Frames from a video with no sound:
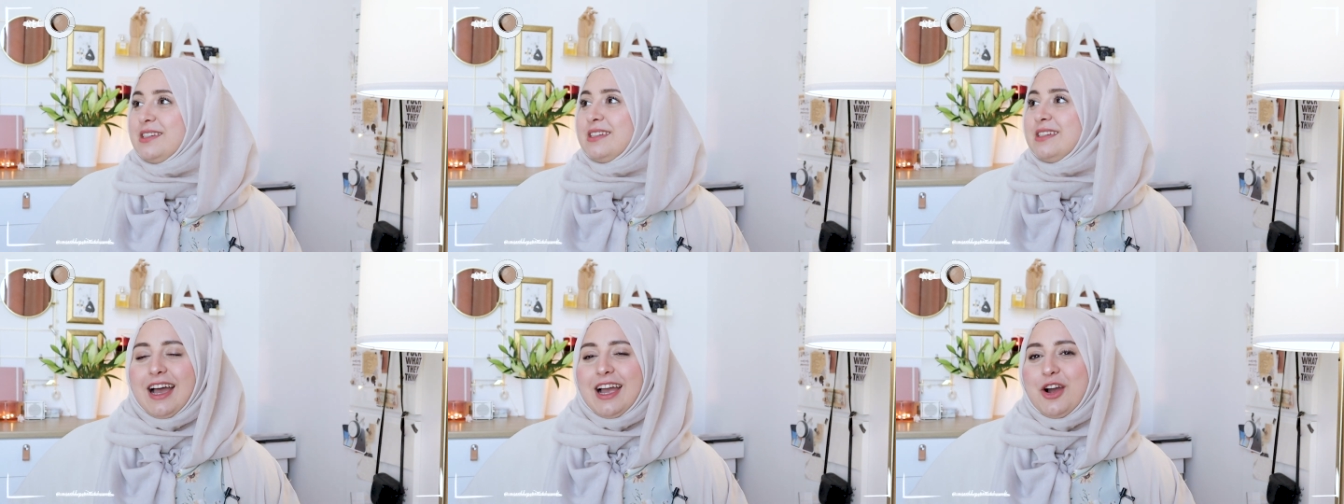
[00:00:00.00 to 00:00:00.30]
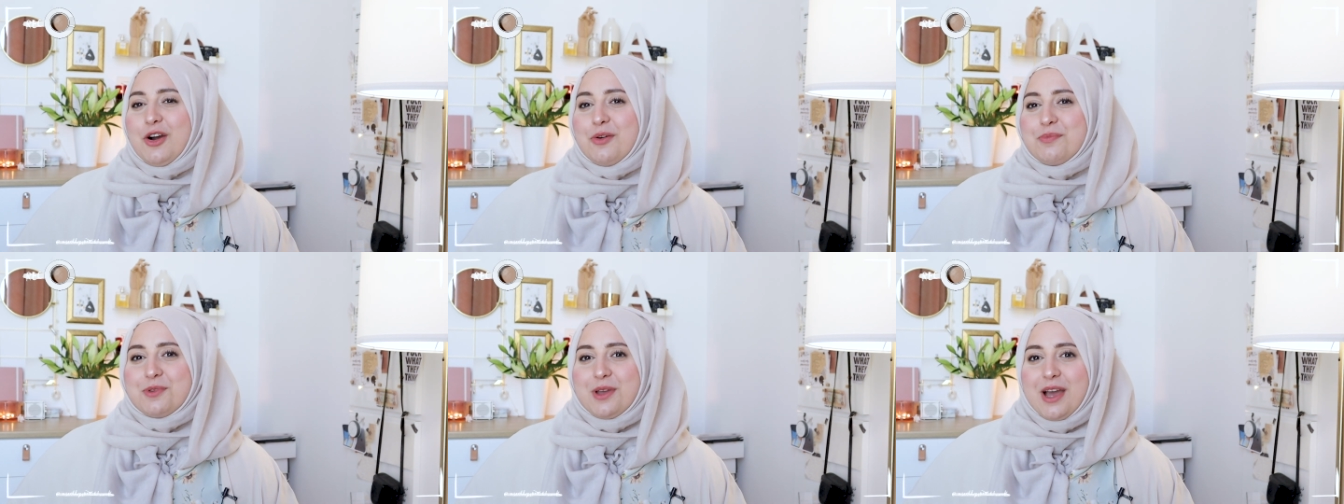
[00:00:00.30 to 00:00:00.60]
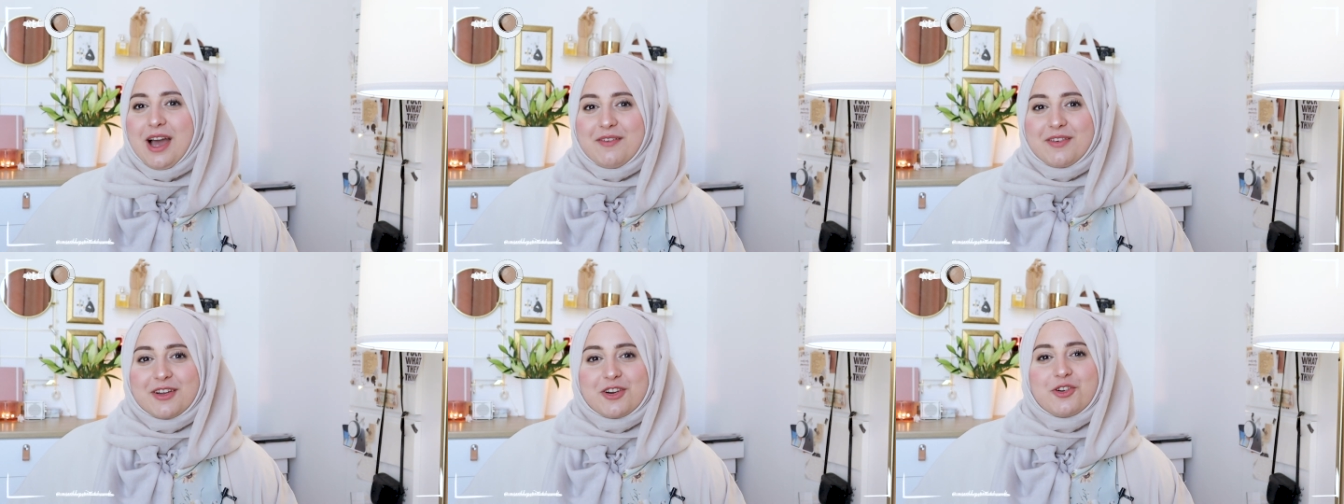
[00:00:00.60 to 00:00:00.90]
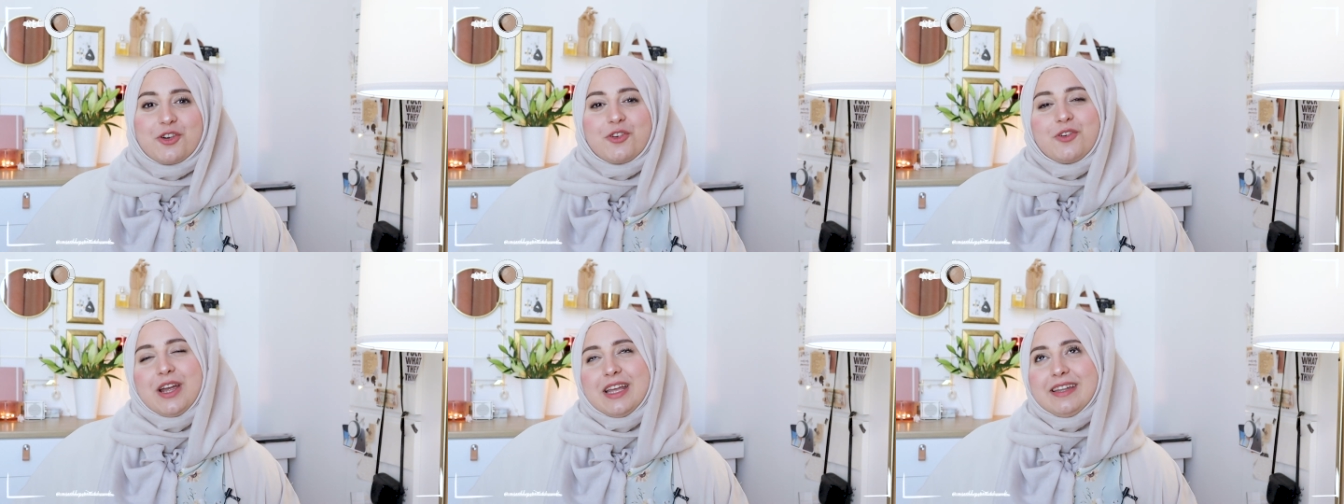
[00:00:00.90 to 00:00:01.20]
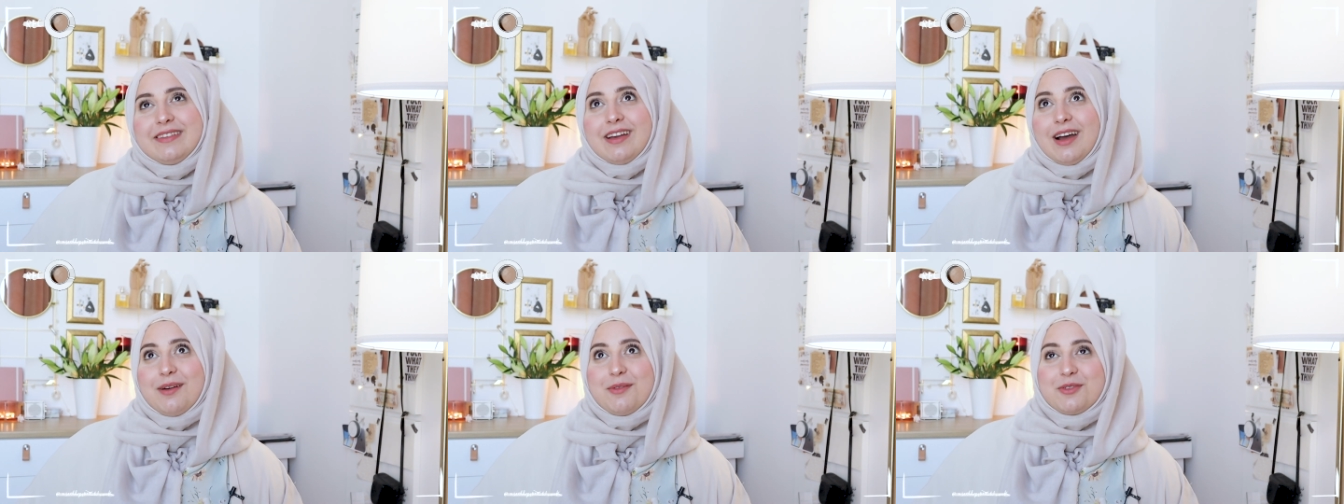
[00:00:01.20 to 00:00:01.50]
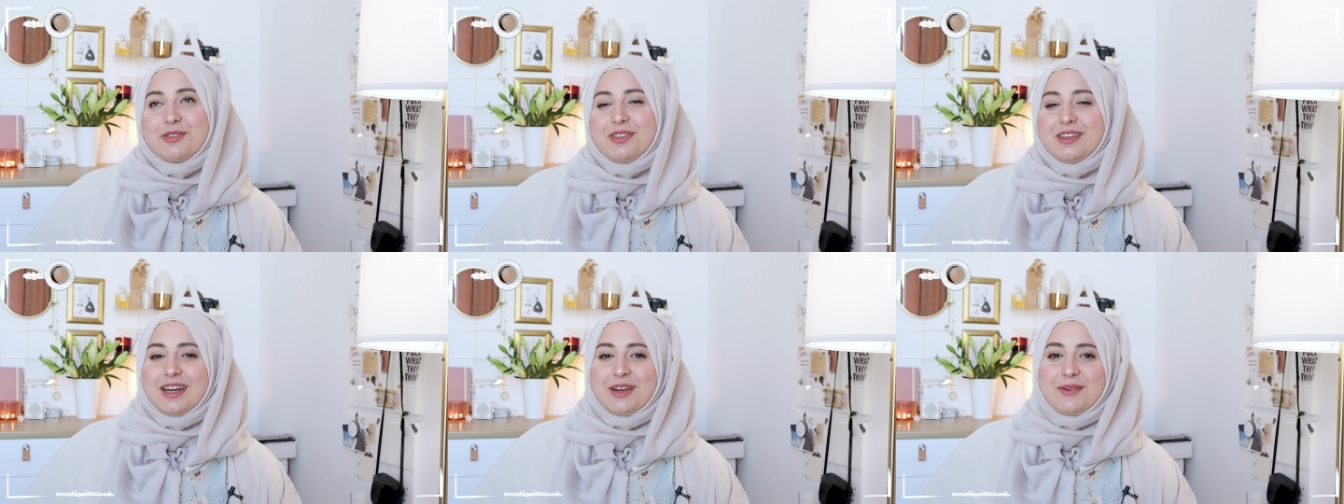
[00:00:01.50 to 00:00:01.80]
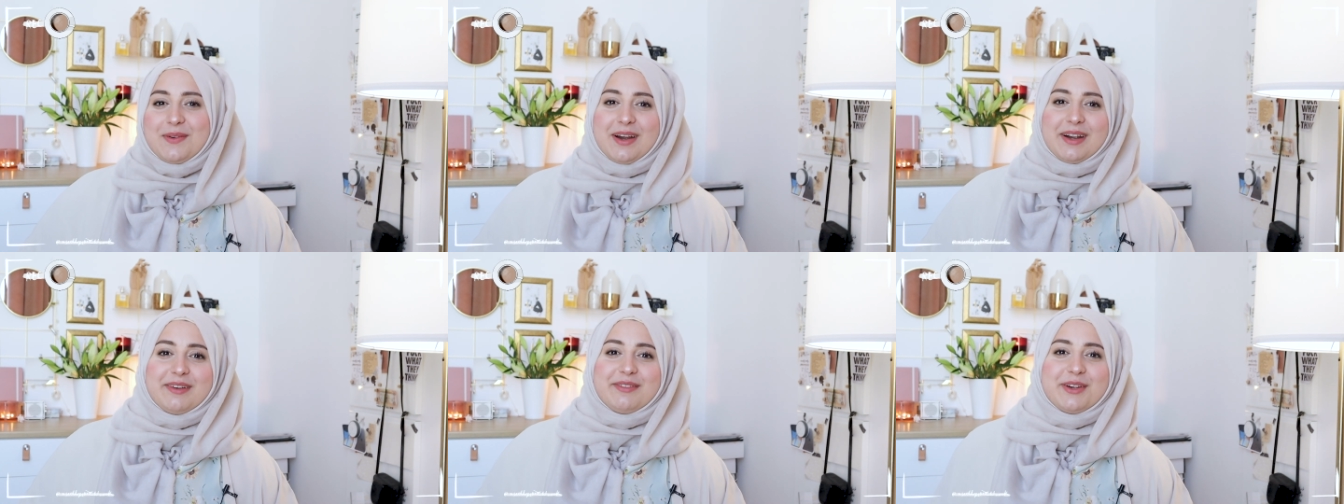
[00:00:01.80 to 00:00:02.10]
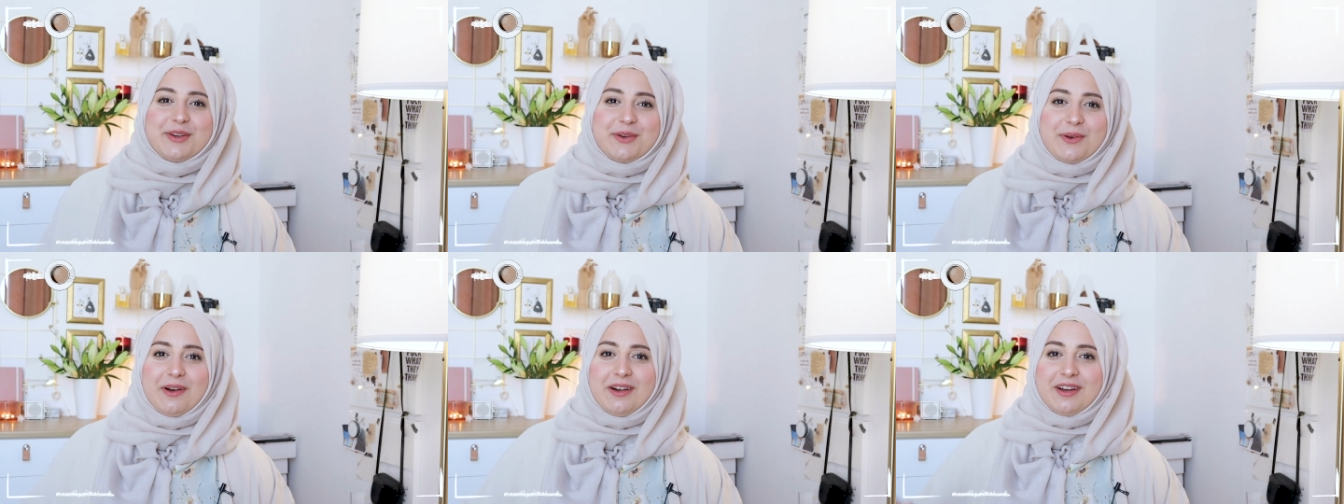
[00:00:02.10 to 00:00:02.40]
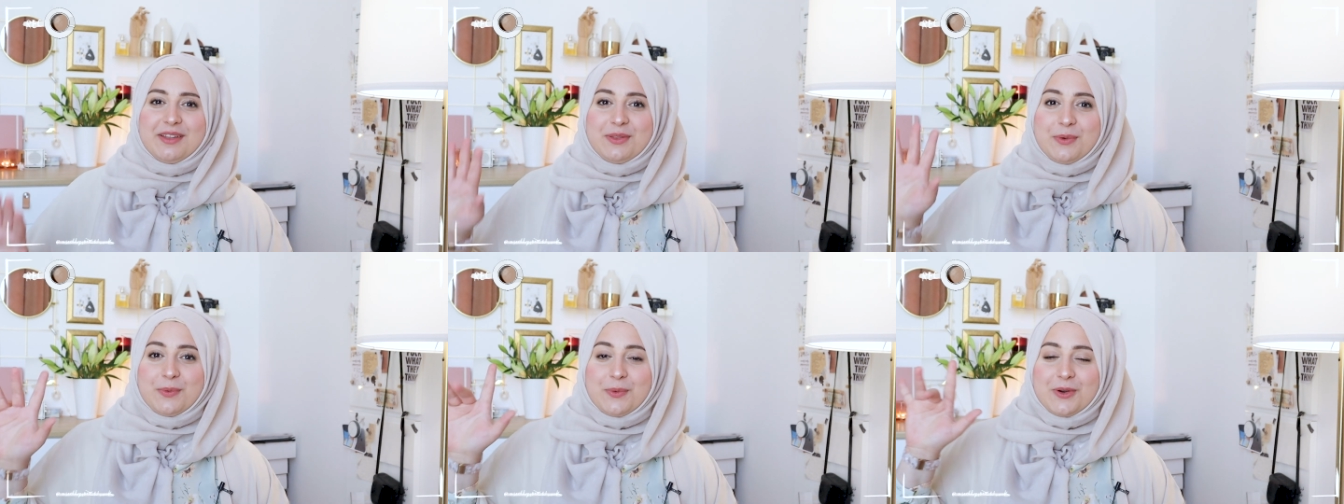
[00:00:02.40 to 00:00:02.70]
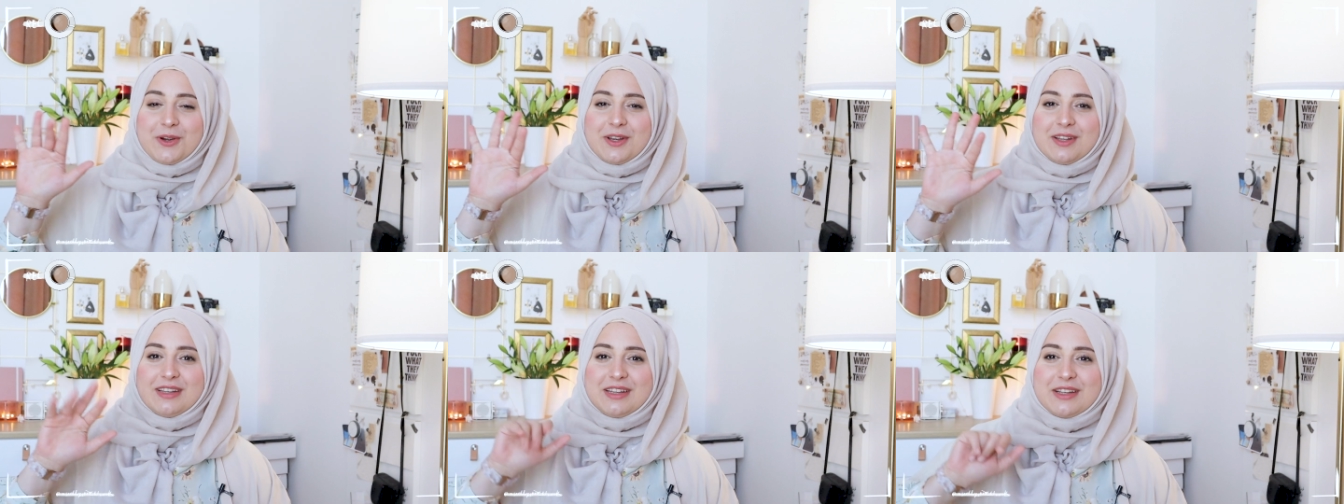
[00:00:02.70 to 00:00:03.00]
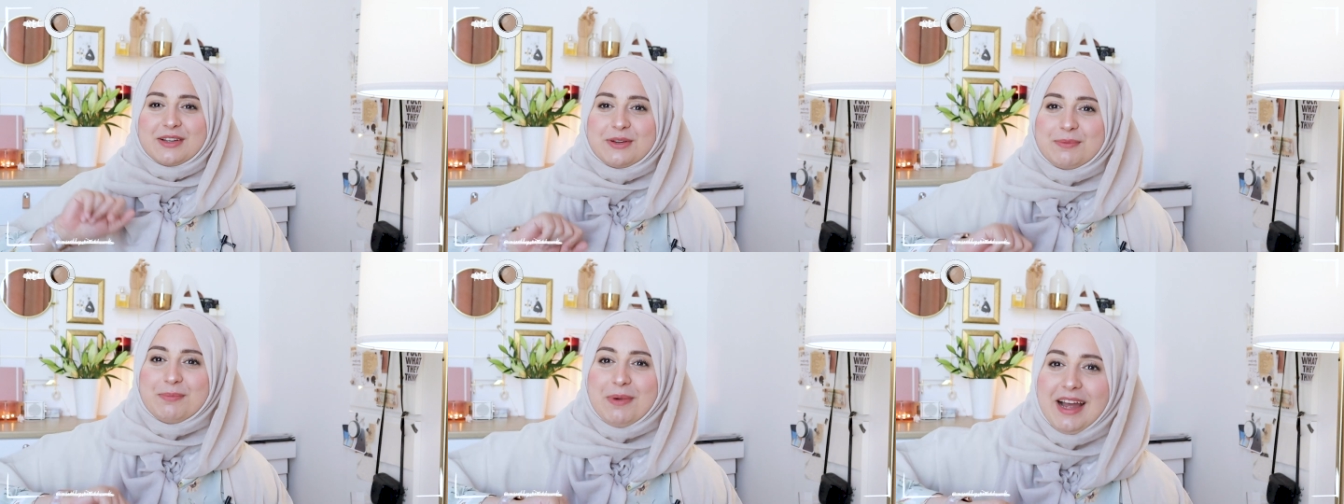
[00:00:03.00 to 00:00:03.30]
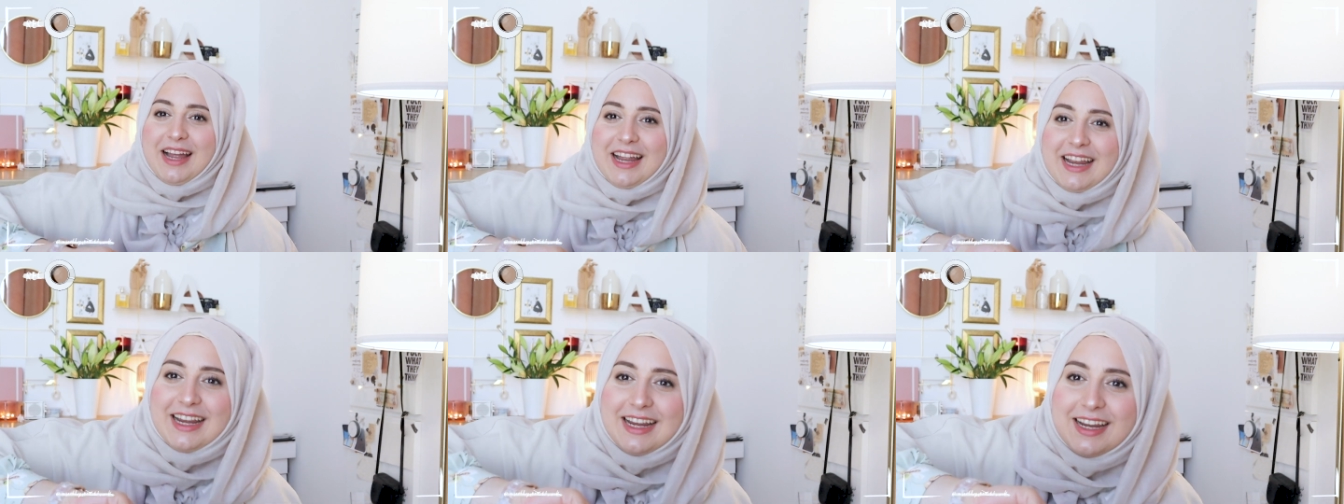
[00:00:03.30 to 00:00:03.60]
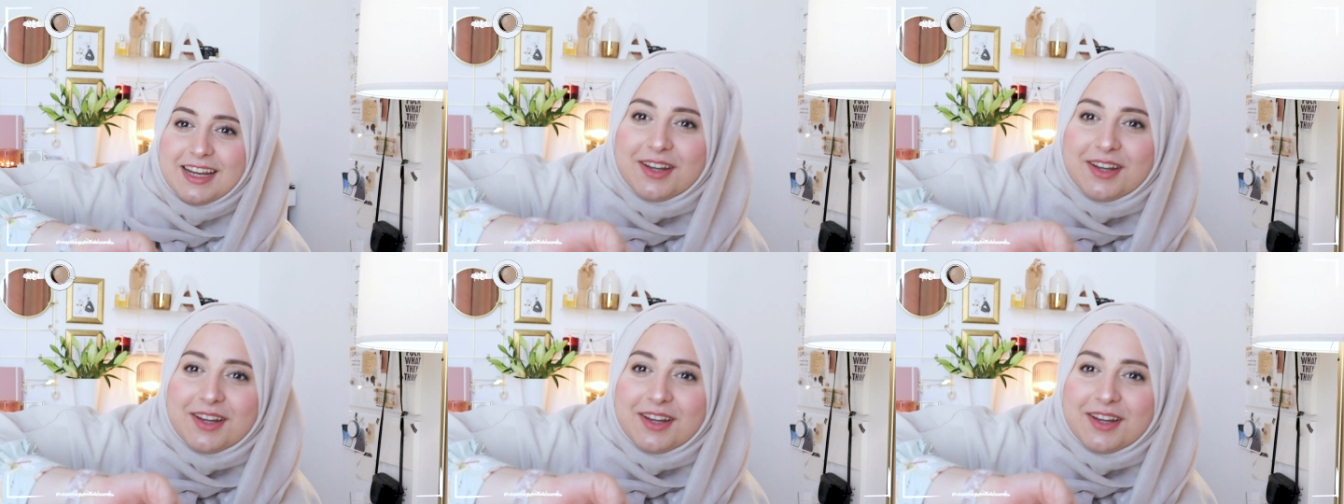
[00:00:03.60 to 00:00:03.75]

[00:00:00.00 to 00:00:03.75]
I hope you have a great time of the day wherever you are in the world. Goodbye.